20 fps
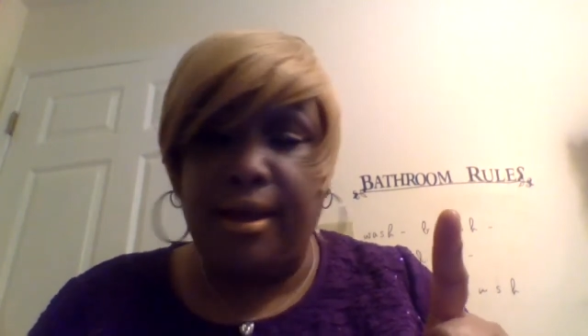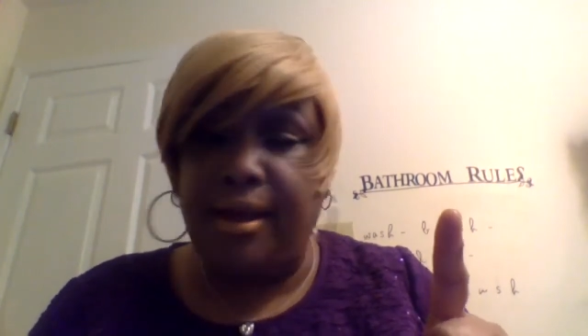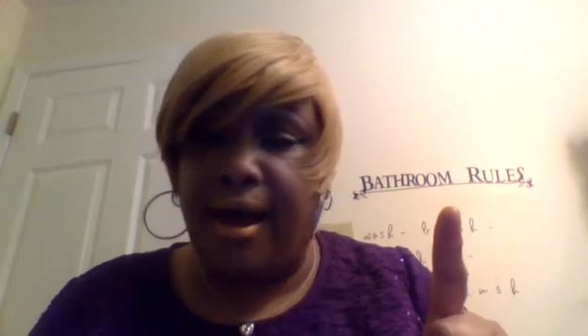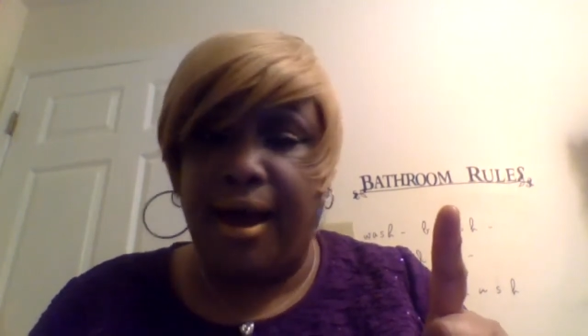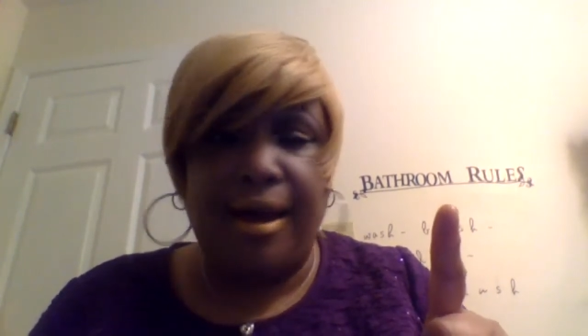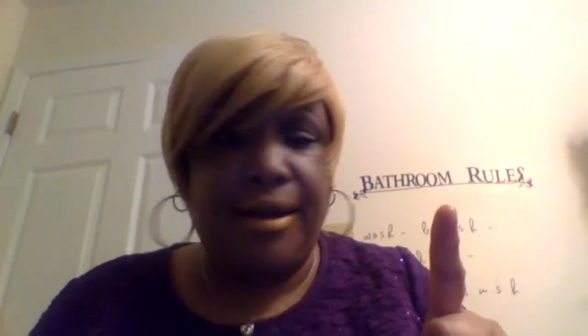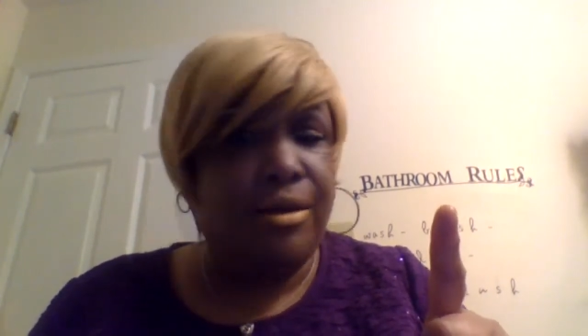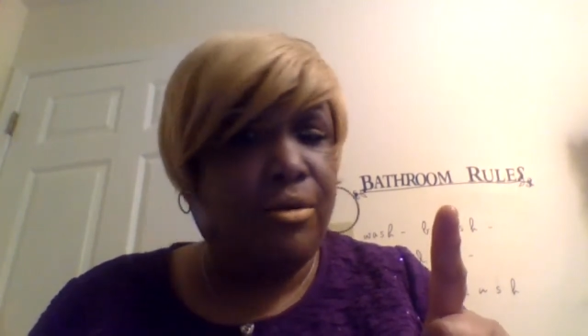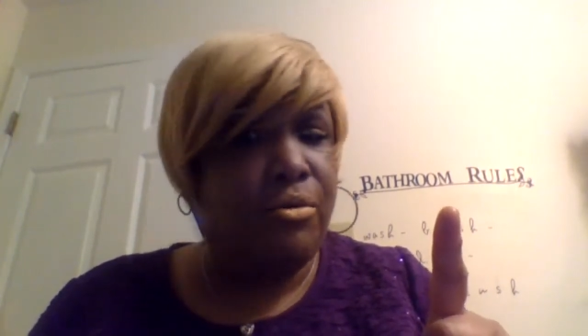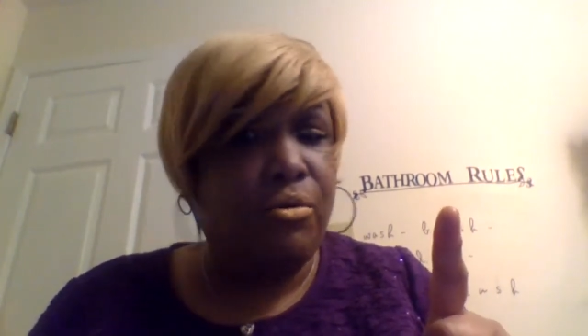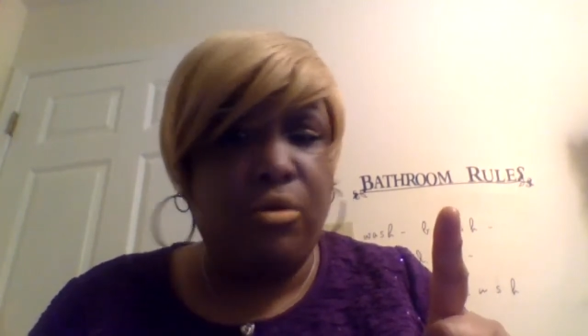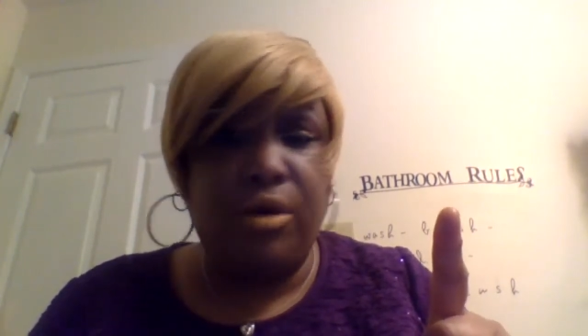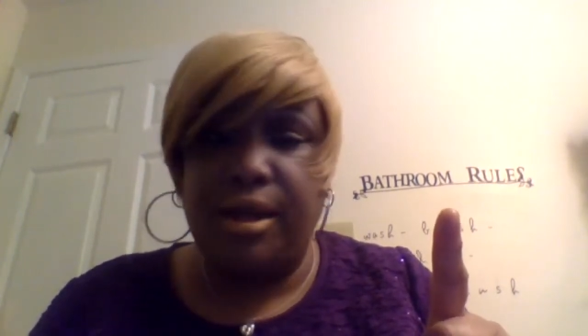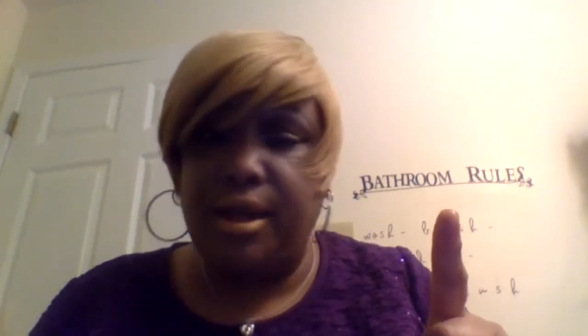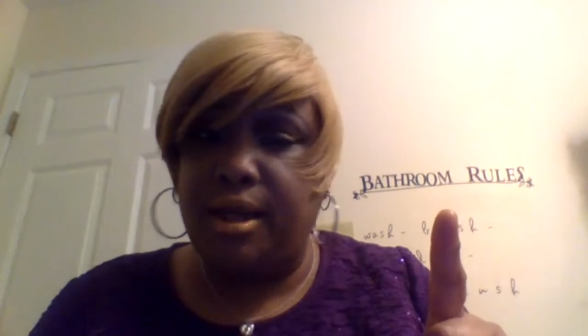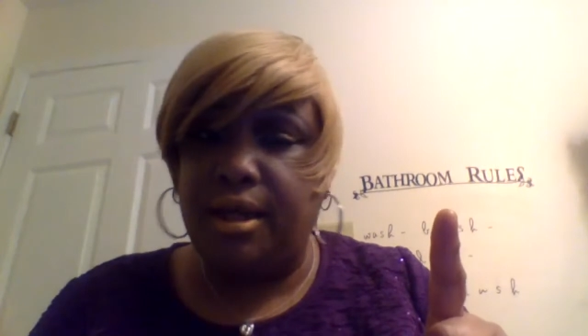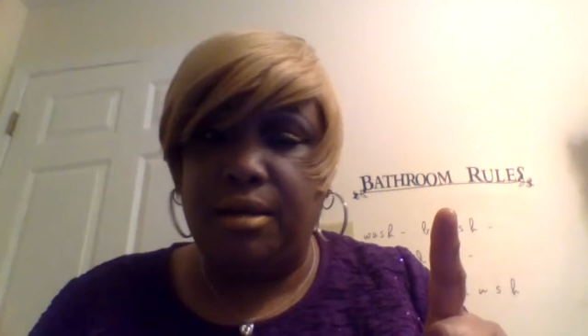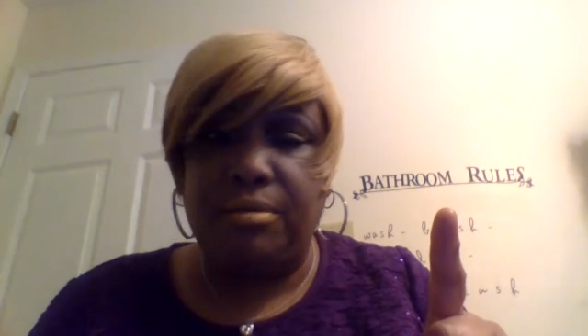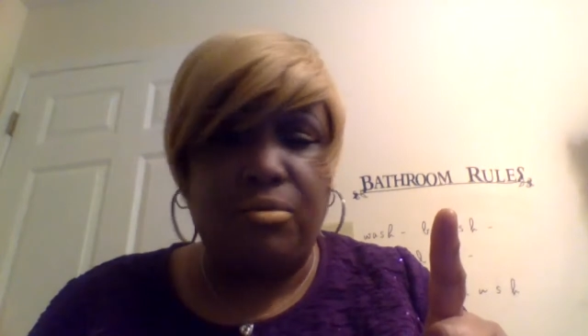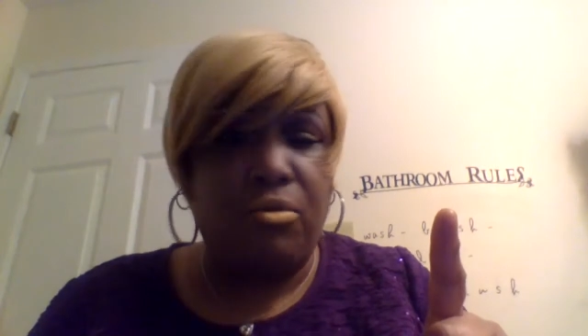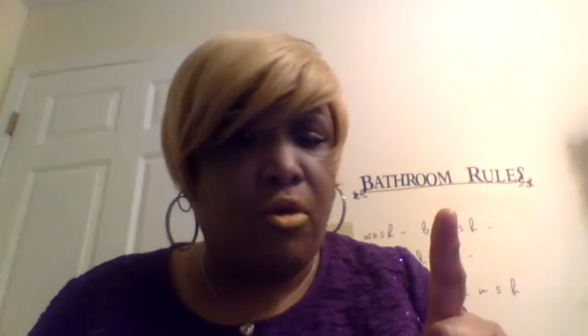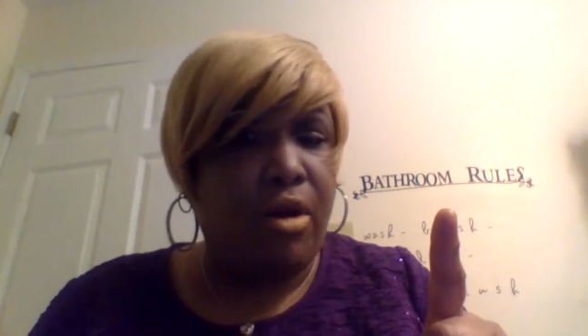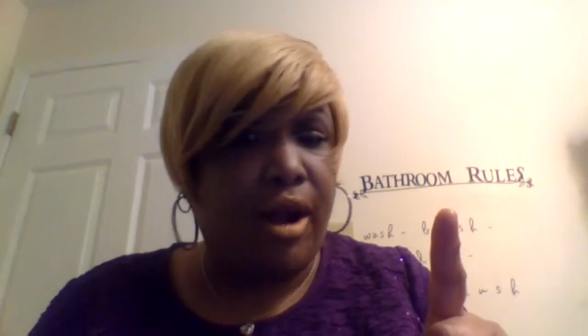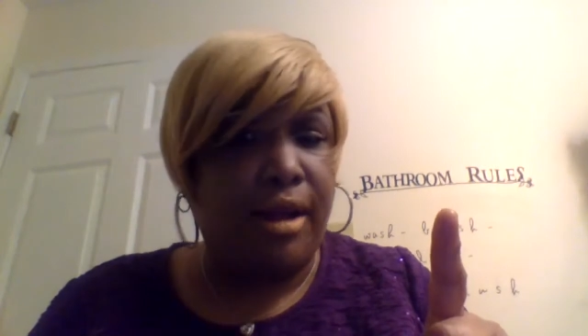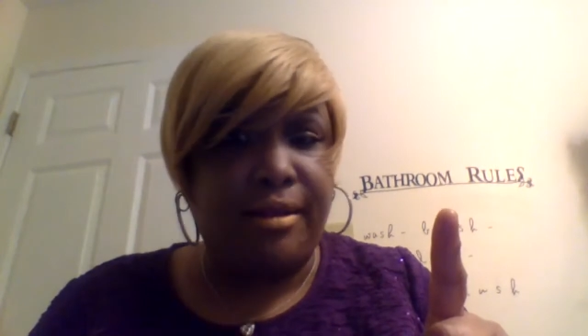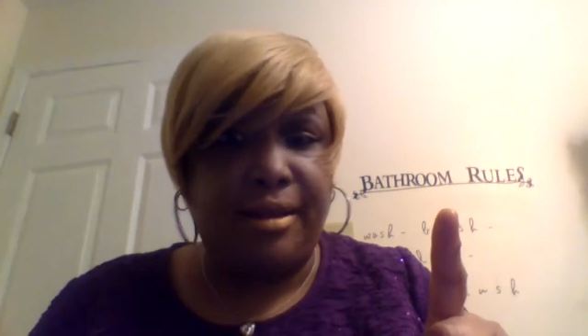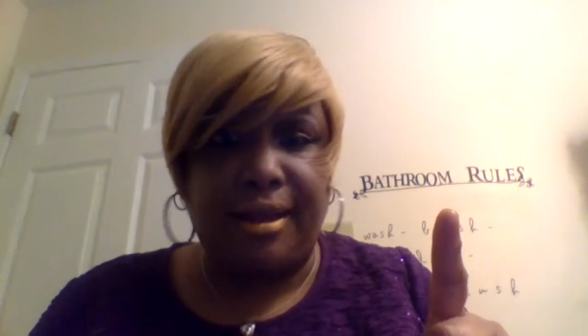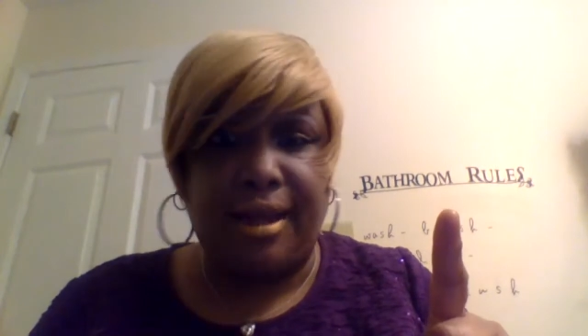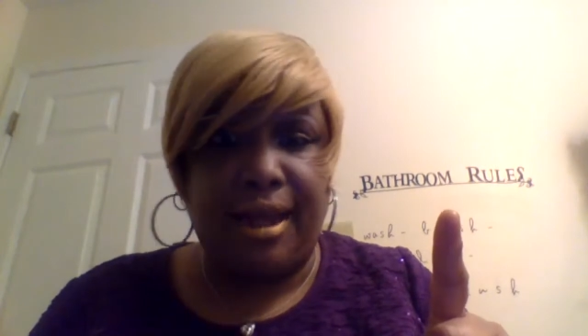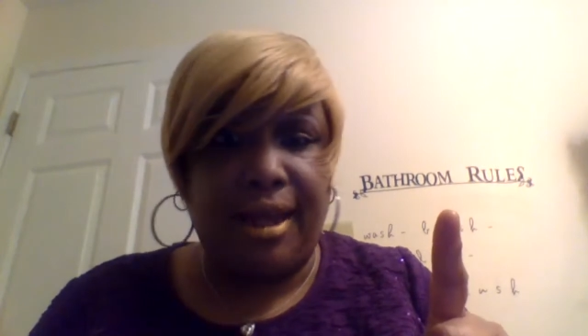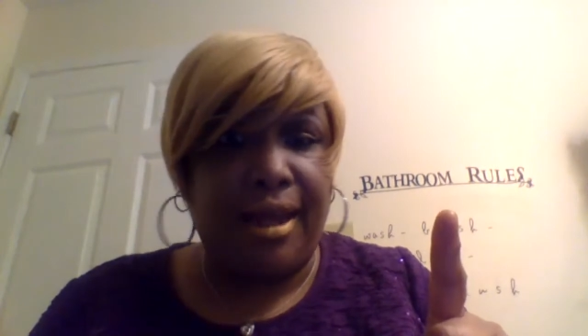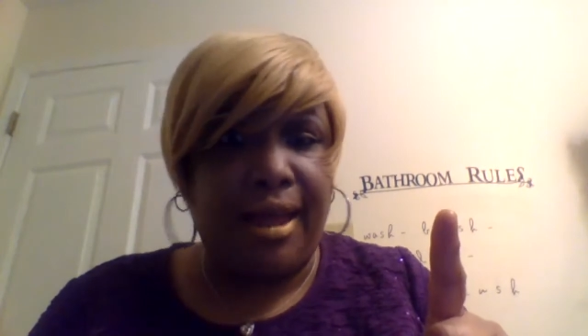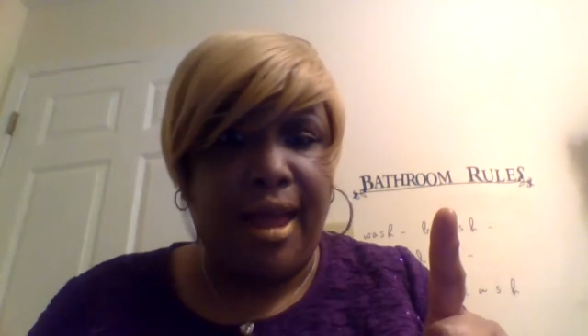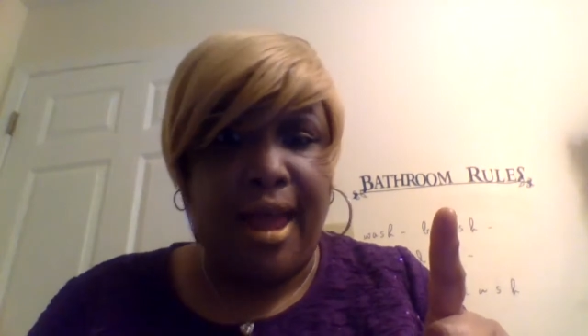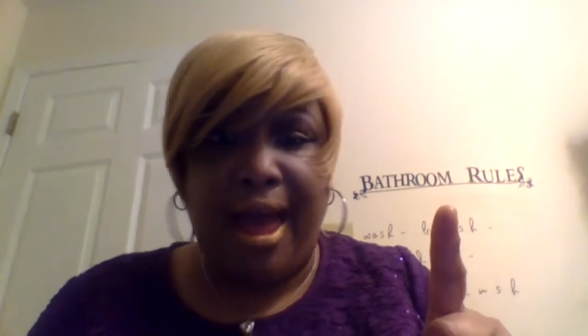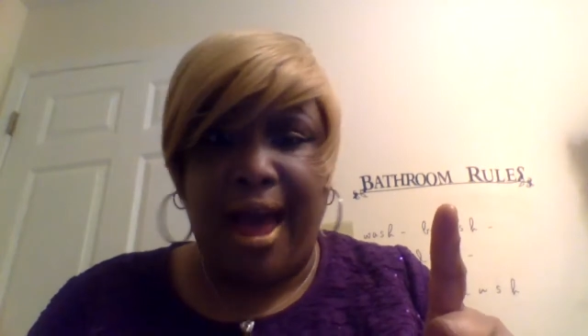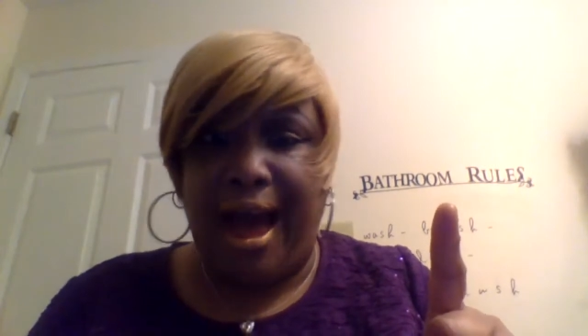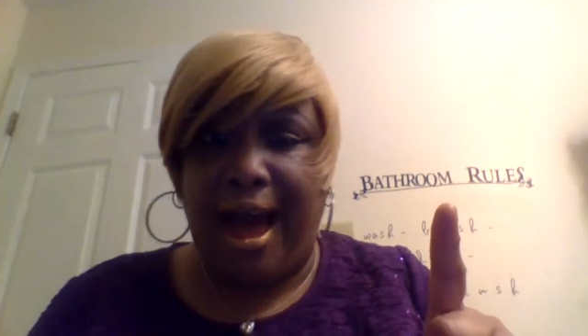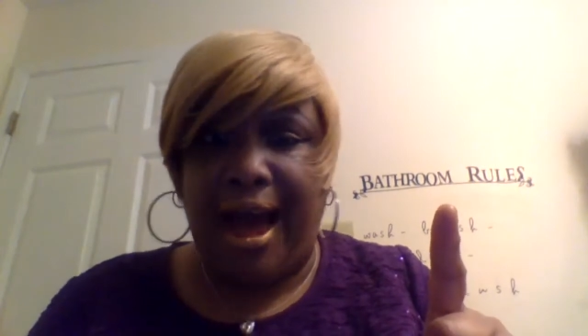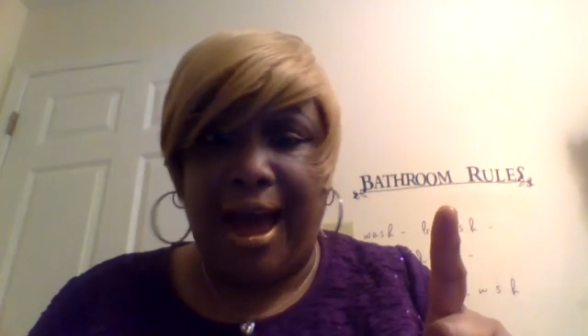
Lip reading: and I didn't want any more after that.